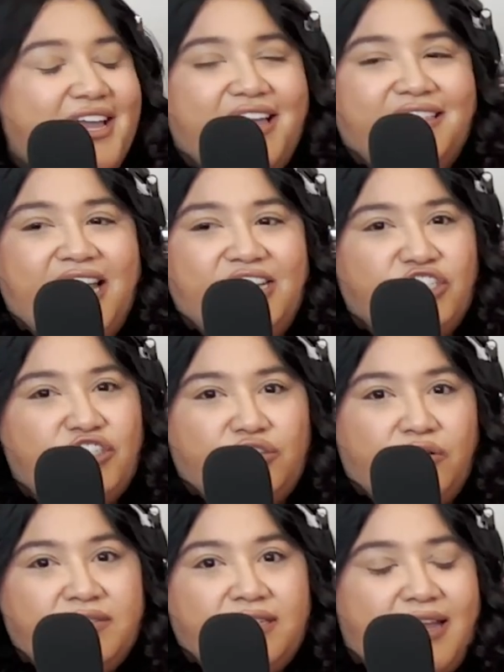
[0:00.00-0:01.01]
That just
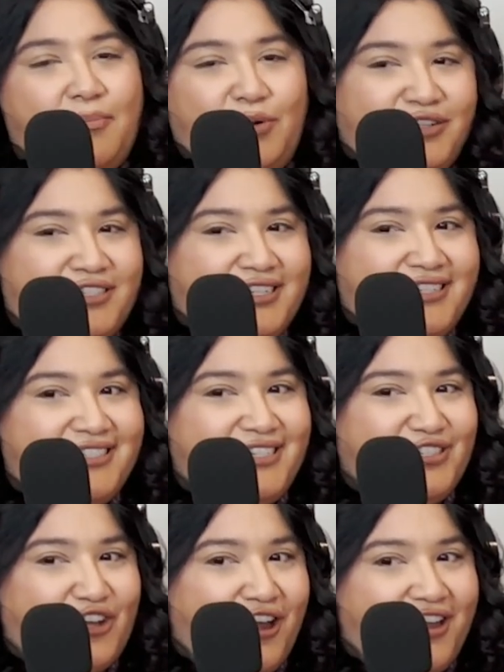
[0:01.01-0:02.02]
shows that person is
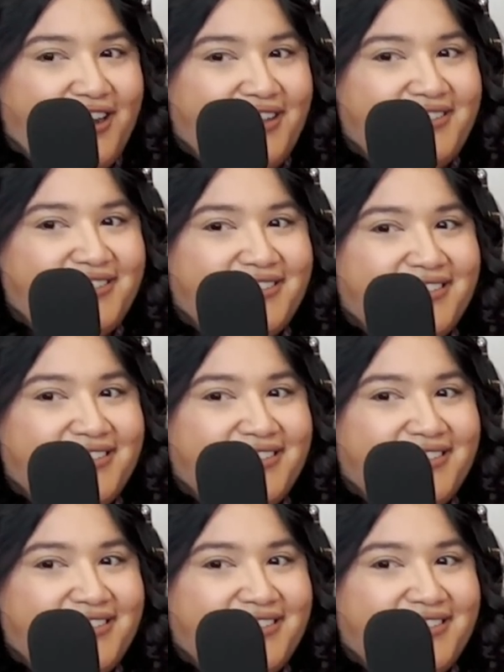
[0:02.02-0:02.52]
dishonest.